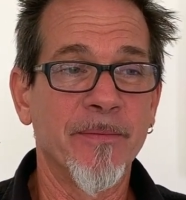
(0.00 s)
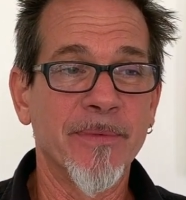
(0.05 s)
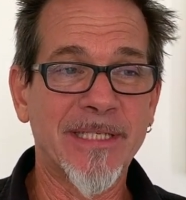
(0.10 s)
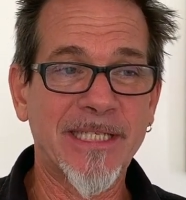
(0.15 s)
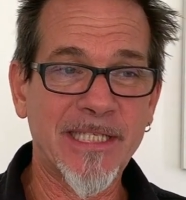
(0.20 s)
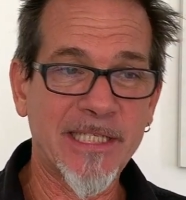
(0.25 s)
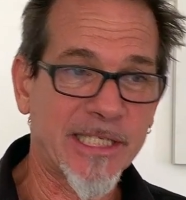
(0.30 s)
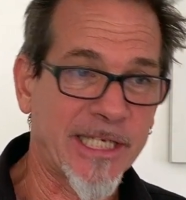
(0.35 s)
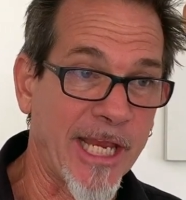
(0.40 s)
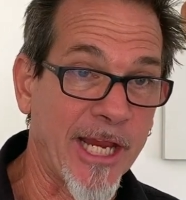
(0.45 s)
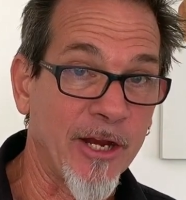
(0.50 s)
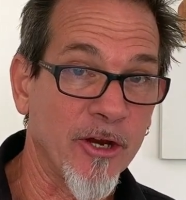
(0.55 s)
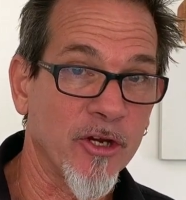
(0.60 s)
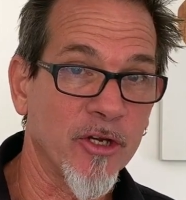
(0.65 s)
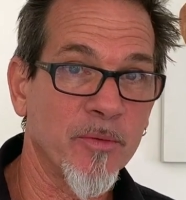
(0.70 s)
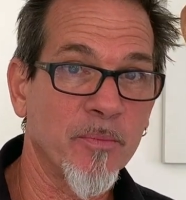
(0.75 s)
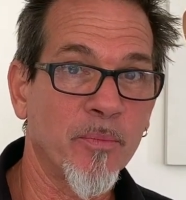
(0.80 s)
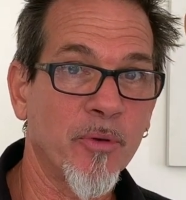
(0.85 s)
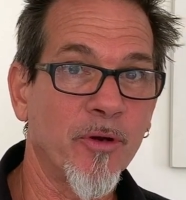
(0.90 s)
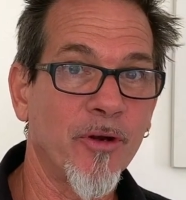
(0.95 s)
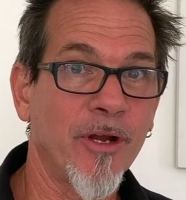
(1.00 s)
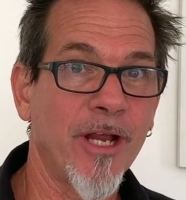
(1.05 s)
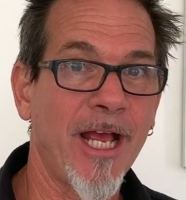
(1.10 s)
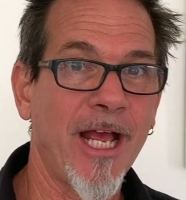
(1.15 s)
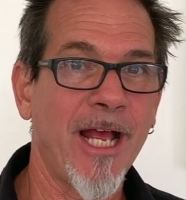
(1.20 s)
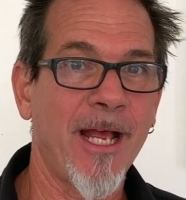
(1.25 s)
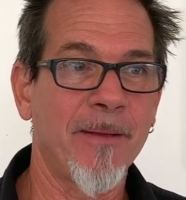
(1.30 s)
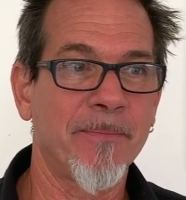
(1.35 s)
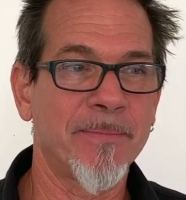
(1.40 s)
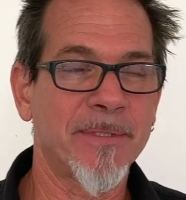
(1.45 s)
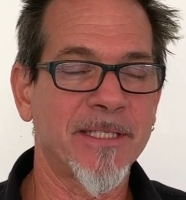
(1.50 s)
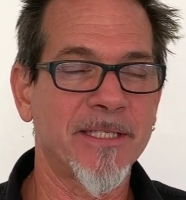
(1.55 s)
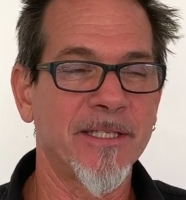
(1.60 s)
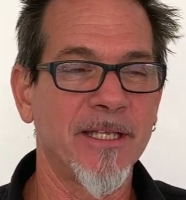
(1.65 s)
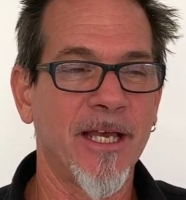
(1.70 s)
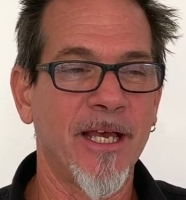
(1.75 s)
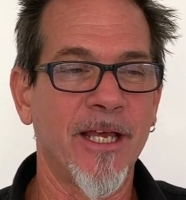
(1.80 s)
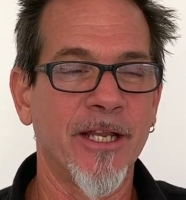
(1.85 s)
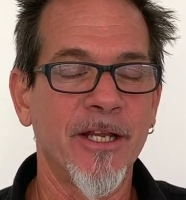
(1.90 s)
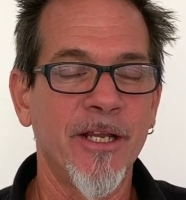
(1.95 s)
scared perhaps,
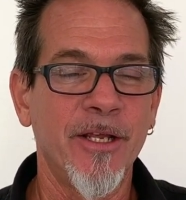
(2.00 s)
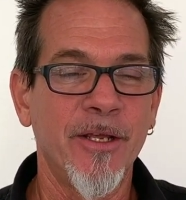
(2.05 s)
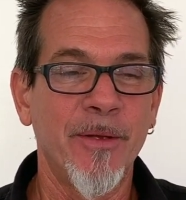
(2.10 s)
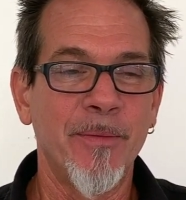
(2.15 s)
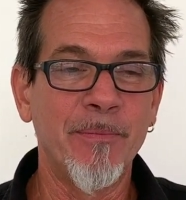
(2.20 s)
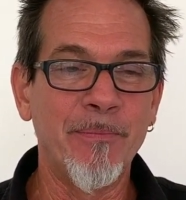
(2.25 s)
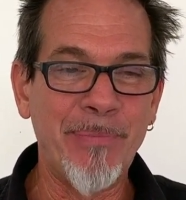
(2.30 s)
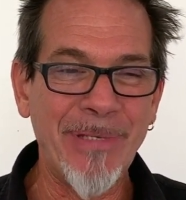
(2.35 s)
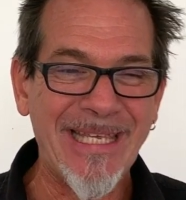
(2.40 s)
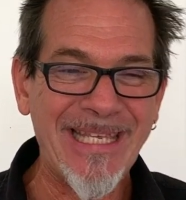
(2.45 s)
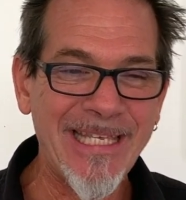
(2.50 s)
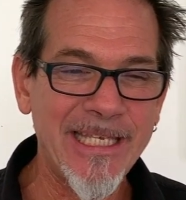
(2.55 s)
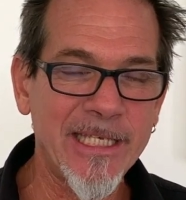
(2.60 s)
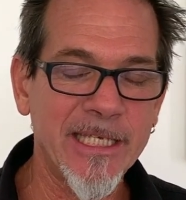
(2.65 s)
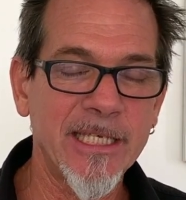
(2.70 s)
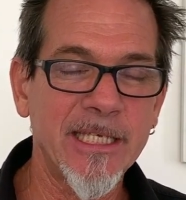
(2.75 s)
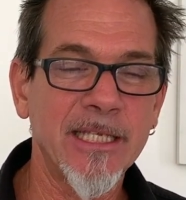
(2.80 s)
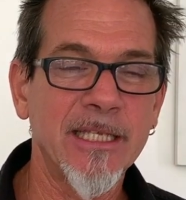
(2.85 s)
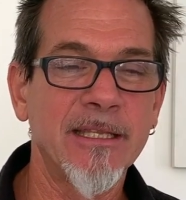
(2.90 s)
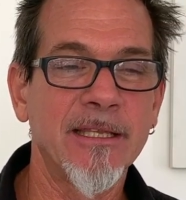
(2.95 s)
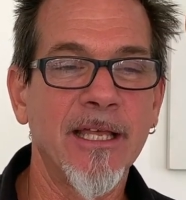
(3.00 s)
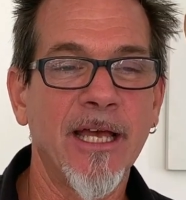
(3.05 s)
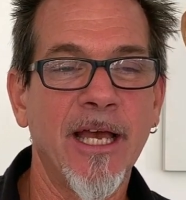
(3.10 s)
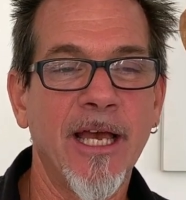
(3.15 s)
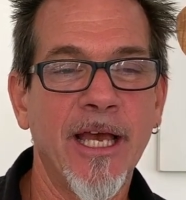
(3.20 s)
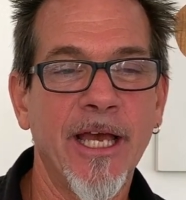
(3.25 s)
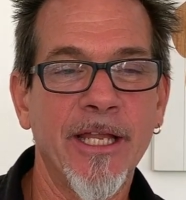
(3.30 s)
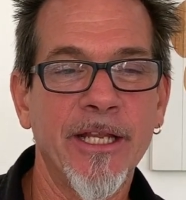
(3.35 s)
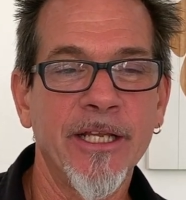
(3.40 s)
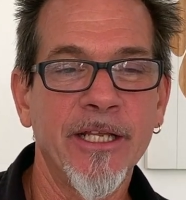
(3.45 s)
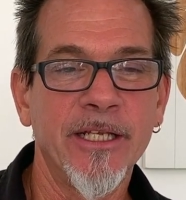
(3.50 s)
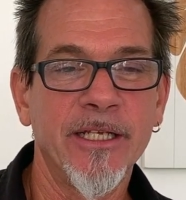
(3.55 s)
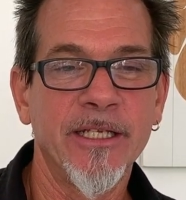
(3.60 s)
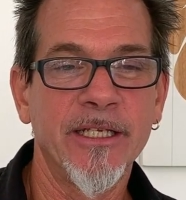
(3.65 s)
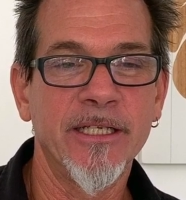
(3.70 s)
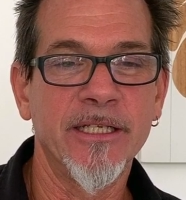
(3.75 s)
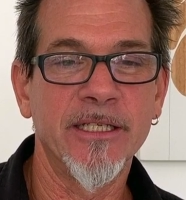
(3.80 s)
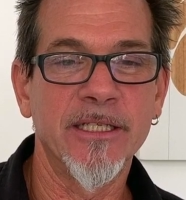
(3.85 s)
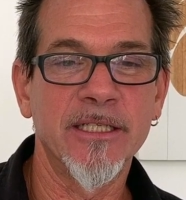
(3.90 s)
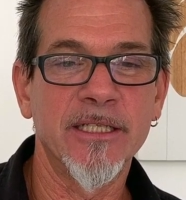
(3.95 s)
that being that
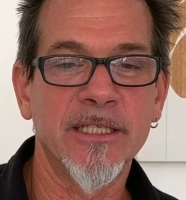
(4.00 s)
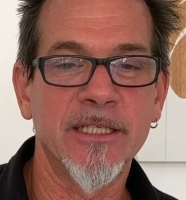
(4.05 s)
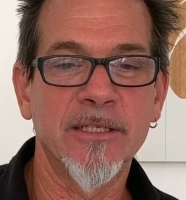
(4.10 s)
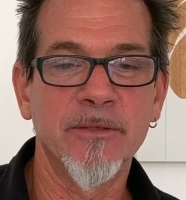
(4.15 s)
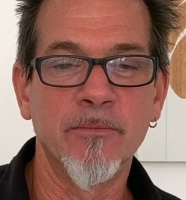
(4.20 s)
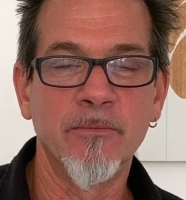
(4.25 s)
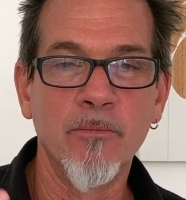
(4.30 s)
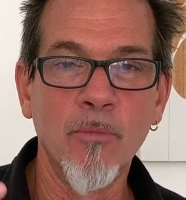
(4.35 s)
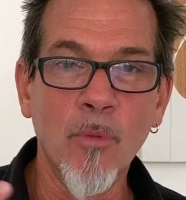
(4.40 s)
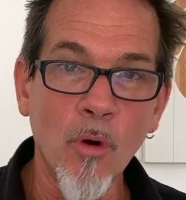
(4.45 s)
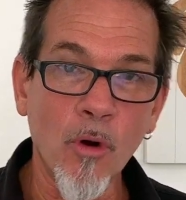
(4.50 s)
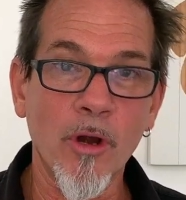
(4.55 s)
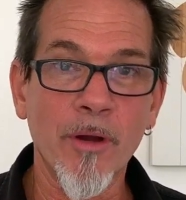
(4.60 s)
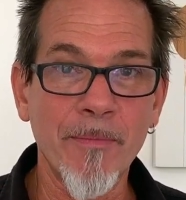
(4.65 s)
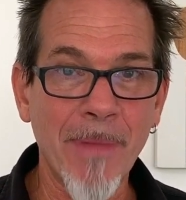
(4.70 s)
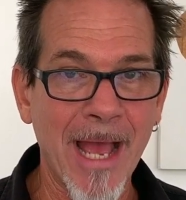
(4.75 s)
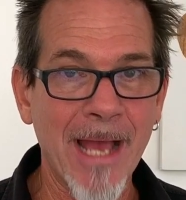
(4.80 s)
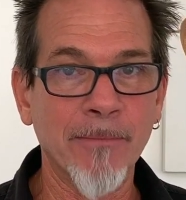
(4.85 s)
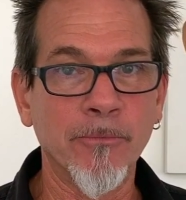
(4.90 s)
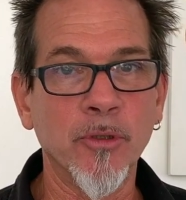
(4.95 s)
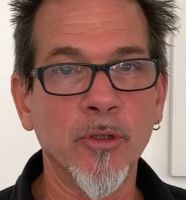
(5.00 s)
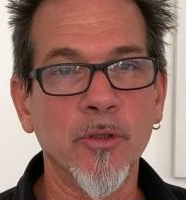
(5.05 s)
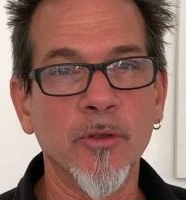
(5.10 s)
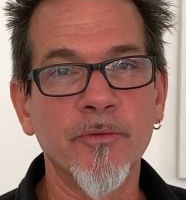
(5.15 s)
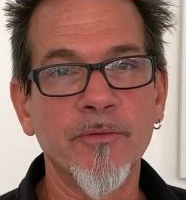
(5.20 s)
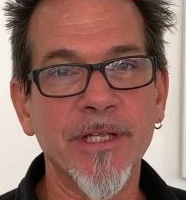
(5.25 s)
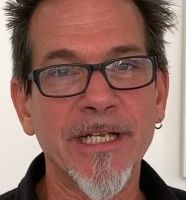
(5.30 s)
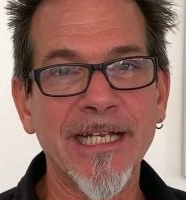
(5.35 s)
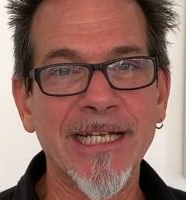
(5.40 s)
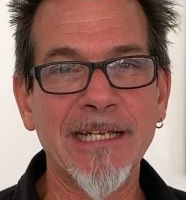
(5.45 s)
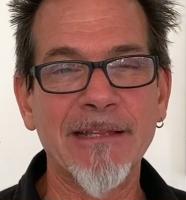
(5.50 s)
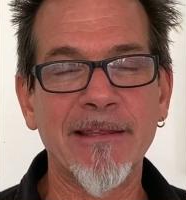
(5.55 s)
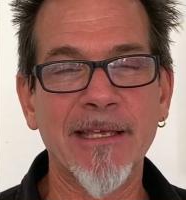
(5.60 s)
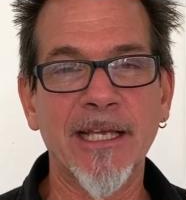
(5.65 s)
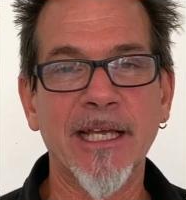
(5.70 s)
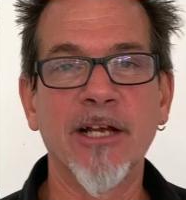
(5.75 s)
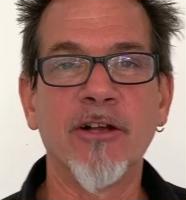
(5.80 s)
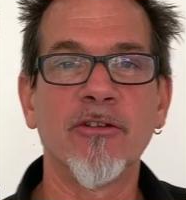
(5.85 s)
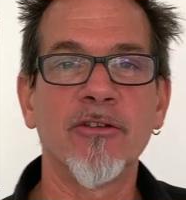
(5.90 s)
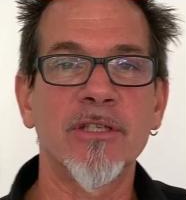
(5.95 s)
is more mammal than anything
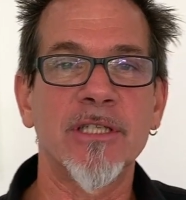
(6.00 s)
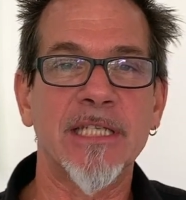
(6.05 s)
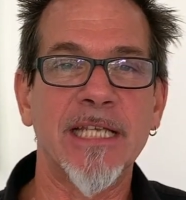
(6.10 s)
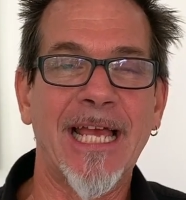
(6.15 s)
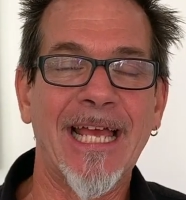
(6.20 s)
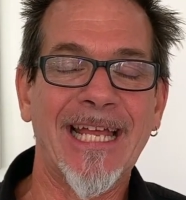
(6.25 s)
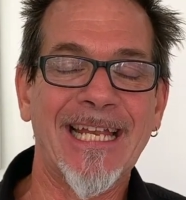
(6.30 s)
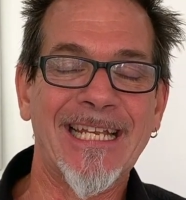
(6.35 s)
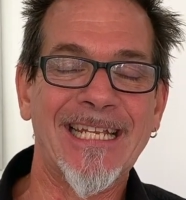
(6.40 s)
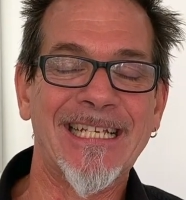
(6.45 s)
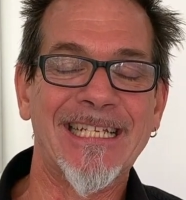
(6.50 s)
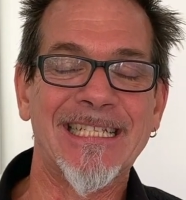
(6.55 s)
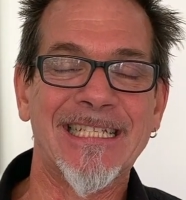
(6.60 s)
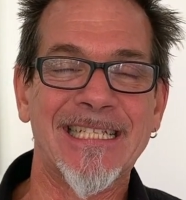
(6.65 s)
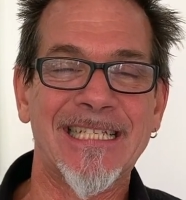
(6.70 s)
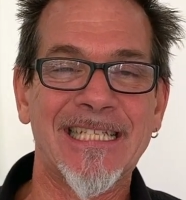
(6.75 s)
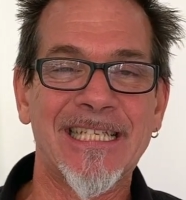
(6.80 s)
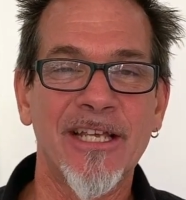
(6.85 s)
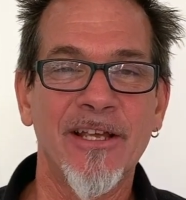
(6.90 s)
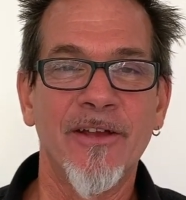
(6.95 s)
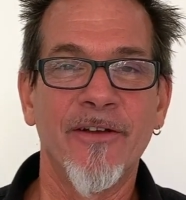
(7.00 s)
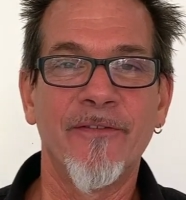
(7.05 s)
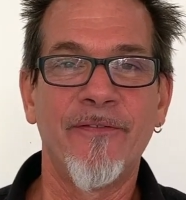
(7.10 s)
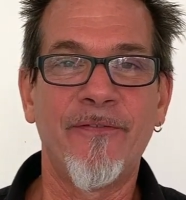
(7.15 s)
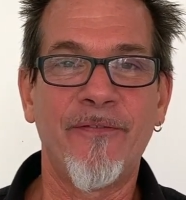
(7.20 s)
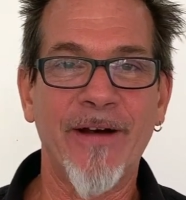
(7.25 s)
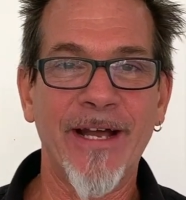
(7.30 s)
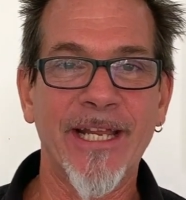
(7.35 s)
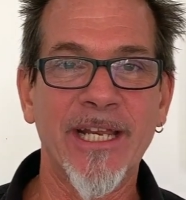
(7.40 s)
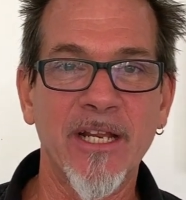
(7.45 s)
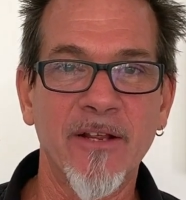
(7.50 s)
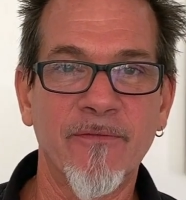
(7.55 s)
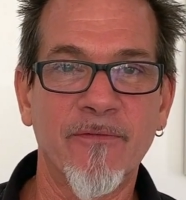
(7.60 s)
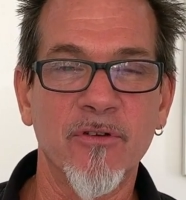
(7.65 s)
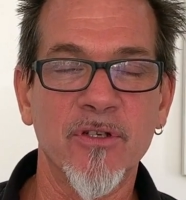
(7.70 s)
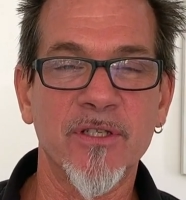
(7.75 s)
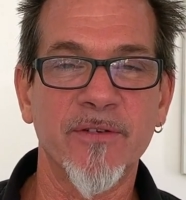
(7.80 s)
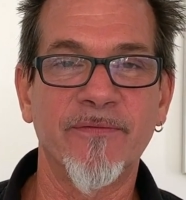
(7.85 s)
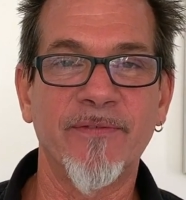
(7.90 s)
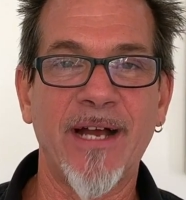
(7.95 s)
else and is fighting for
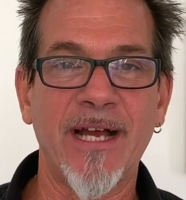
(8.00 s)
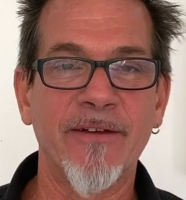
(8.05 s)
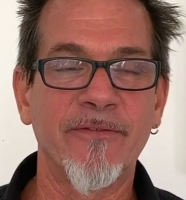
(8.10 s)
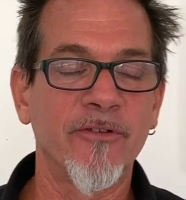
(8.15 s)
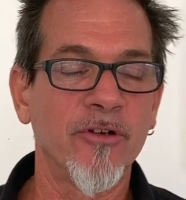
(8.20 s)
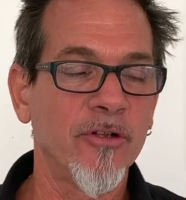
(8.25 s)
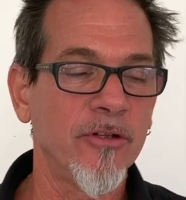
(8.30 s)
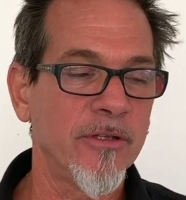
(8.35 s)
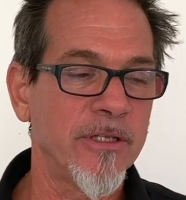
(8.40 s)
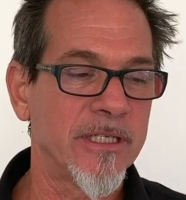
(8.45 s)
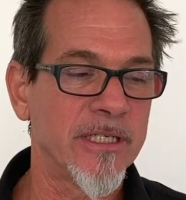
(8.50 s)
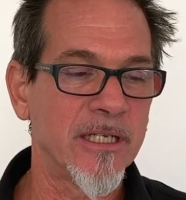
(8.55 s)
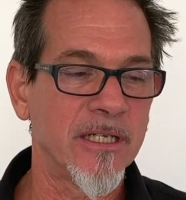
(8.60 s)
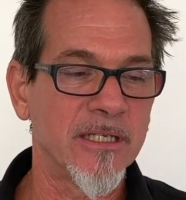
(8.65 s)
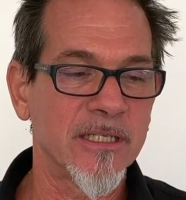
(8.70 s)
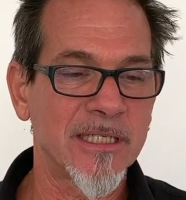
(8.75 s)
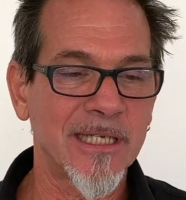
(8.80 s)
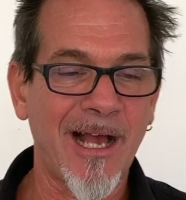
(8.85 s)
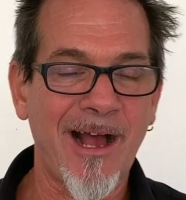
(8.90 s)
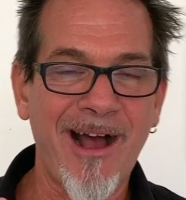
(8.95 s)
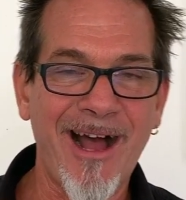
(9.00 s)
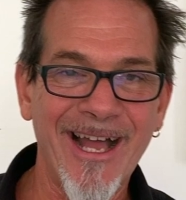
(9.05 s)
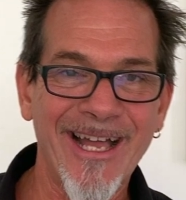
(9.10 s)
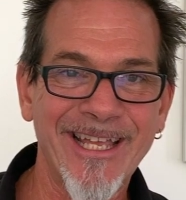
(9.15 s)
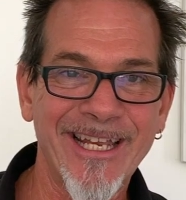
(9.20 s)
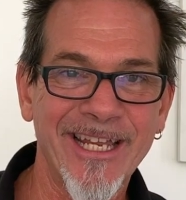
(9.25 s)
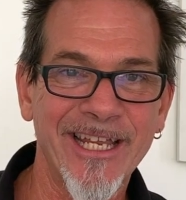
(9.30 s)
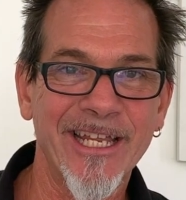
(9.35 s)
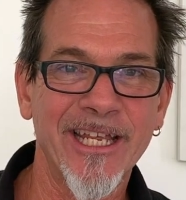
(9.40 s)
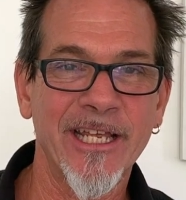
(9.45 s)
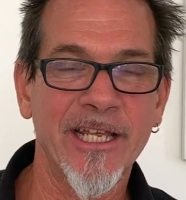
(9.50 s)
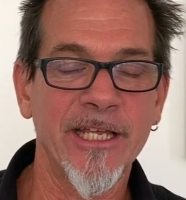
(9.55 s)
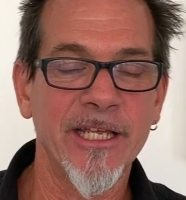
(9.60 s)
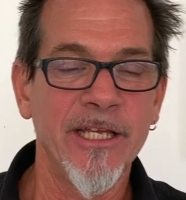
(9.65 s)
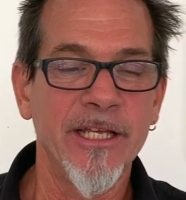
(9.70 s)
survival, is hiding,